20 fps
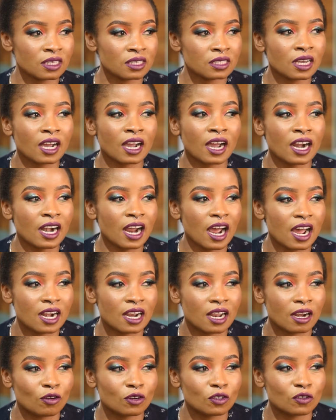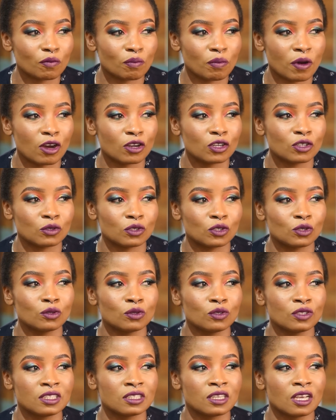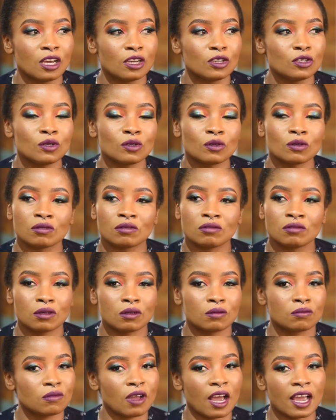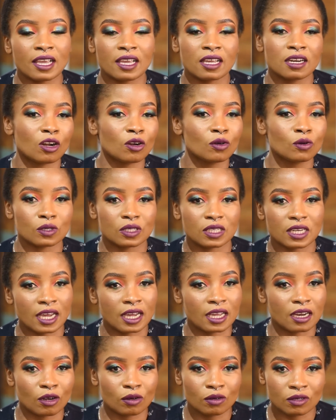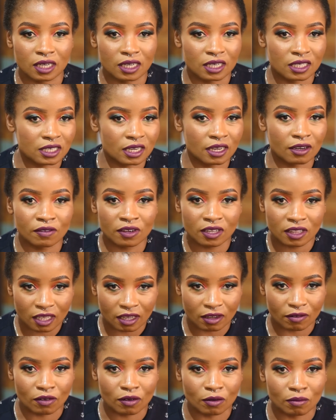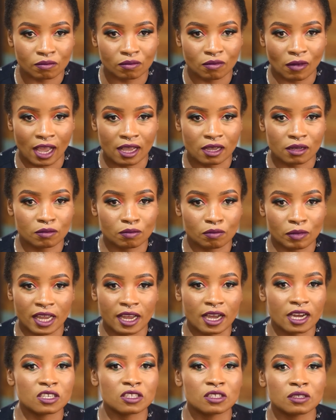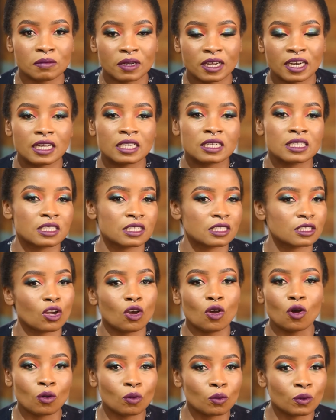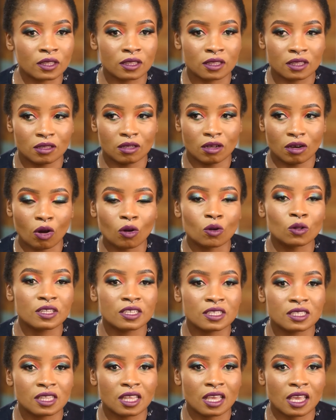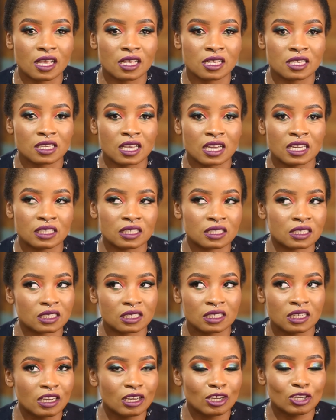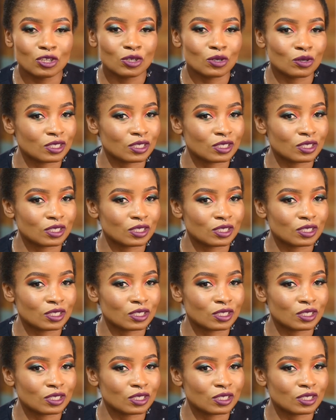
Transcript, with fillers: Sankara had a lot of power to choose, you know, I can take everything from like my countrymen and just go with all these things and, you